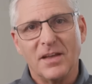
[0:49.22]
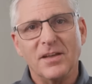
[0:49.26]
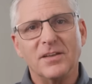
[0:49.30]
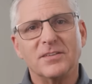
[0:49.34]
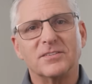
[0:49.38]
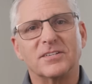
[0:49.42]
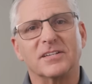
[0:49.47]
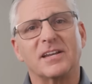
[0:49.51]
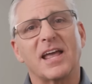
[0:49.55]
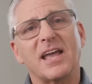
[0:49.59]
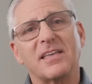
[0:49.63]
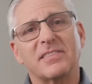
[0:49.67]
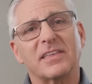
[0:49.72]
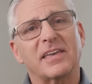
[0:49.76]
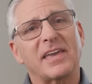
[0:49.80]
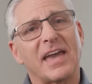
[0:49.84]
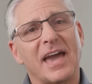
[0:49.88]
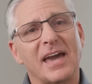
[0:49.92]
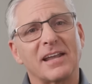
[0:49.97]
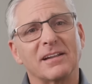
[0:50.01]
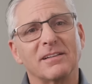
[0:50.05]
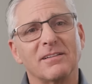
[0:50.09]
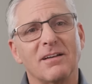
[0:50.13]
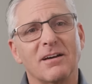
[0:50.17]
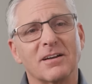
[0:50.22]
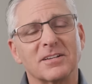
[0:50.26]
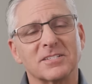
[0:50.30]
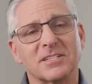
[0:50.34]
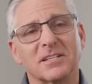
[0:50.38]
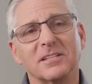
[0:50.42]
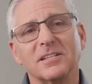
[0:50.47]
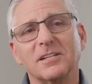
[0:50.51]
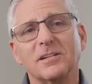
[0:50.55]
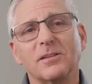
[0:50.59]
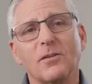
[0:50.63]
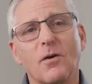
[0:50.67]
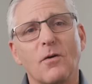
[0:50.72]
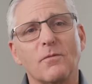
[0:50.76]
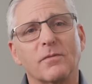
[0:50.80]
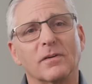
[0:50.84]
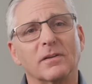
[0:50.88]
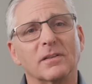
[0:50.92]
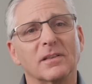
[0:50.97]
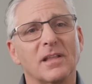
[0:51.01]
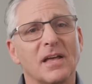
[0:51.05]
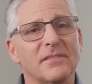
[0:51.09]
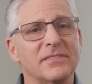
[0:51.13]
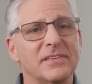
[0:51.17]
Today, the catalog is a little
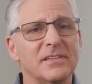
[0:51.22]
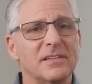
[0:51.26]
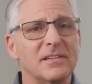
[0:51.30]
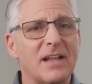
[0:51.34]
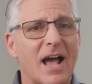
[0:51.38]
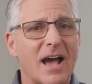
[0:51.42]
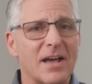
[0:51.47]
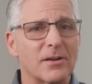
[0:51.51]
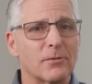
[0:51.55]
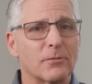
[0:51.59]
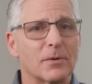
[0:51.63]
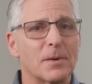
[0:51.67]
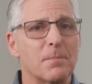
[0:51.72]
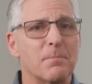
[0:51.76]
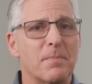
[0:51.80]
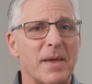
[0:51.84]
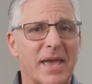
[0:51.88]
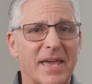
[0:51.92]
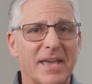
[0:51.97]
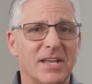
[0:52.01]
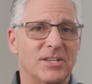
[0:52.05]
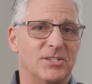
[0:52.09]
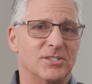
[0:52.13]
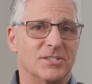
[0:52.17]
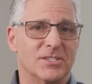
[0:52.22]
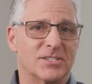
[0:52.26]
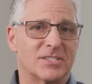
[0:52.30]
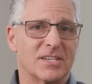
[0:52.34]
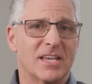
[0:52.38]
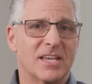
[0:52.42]
over 1,100 pages,